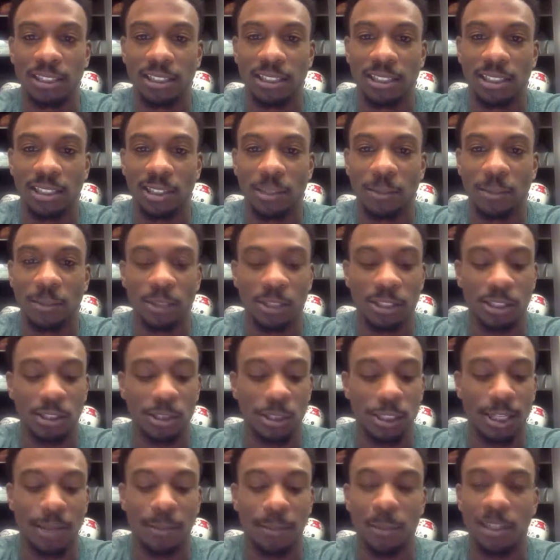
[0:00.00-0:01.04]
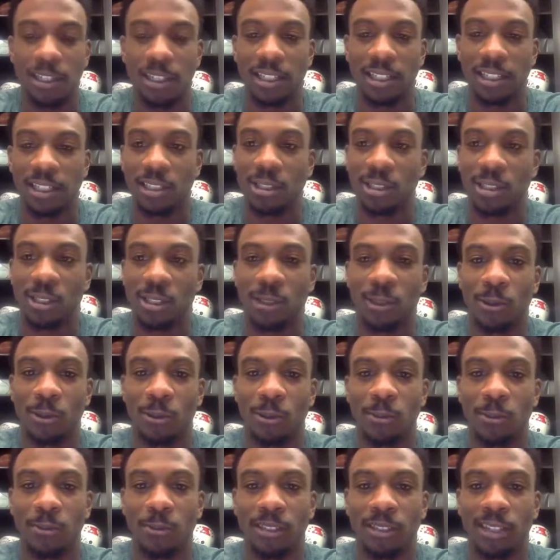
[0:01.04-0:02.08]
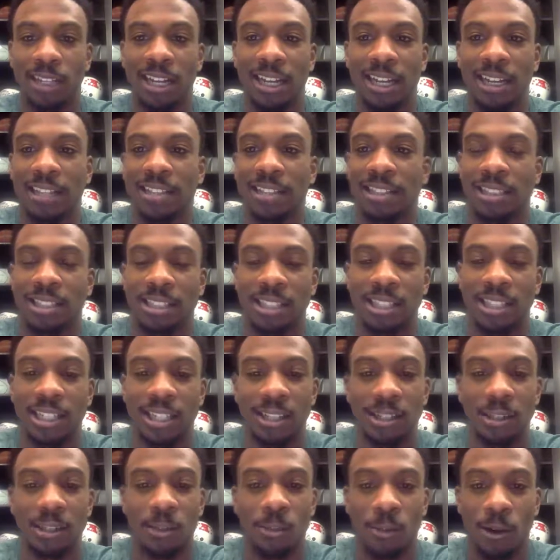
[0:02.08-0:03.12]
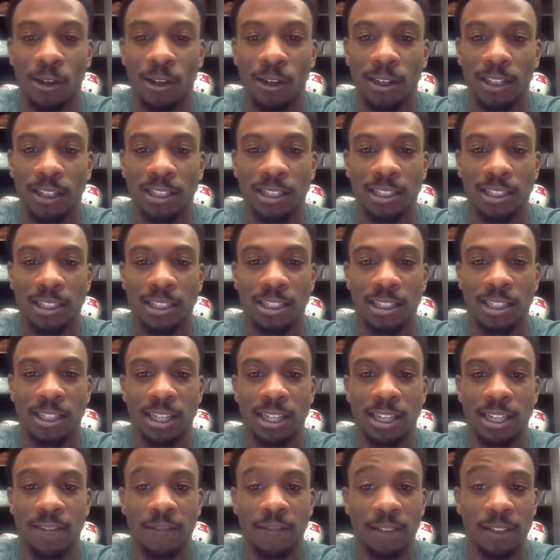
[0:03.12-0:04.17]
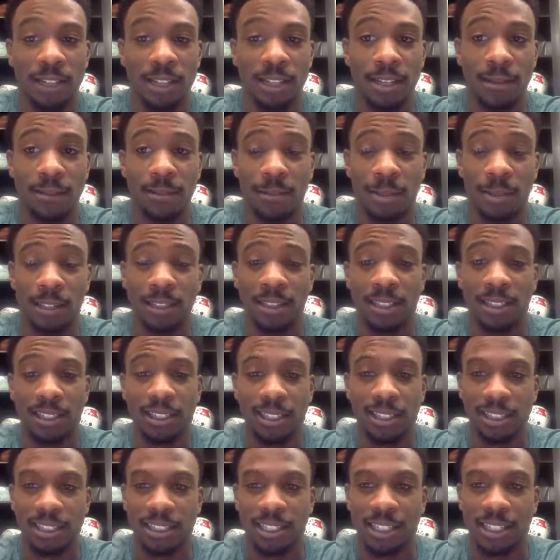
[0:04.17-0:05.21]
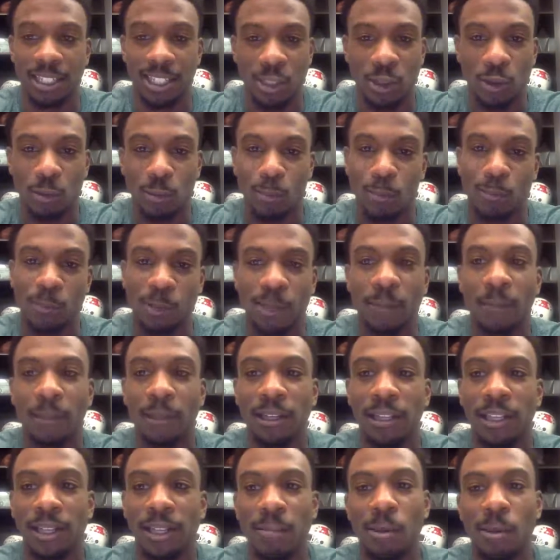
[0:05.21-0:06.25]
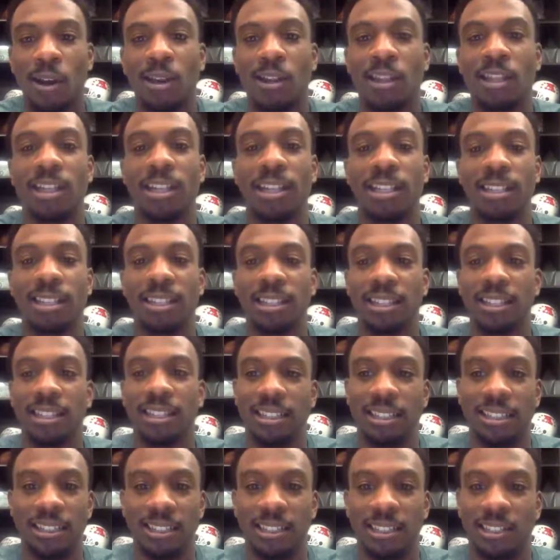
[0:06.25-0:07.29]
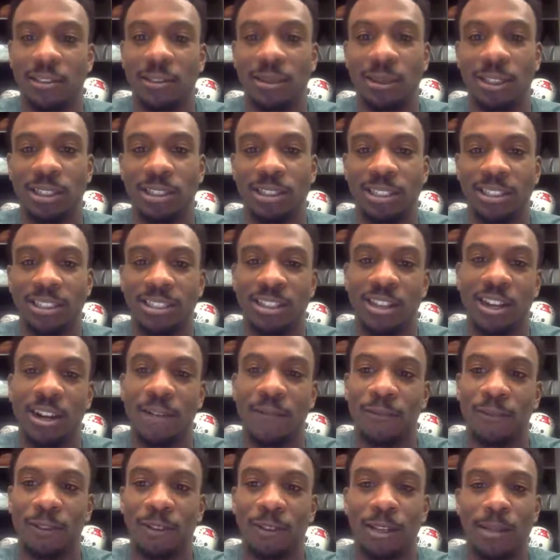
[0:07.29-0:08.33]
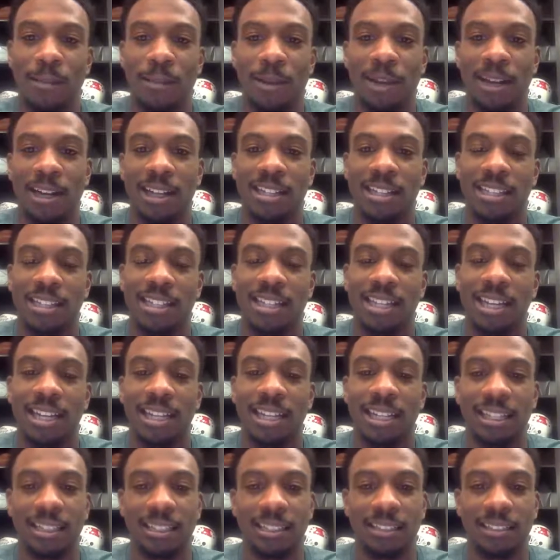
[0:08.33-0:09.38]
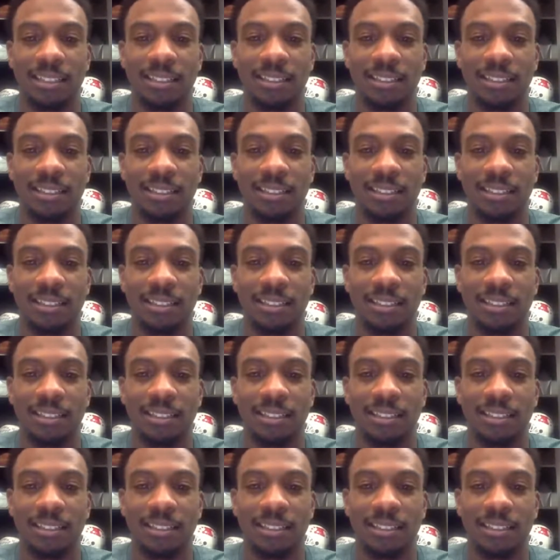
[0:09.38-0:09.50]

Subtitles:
And, once you come in and you show the guys that you're there to work and that you're there for them and that you're completely bought in, it's hard for anybody to not,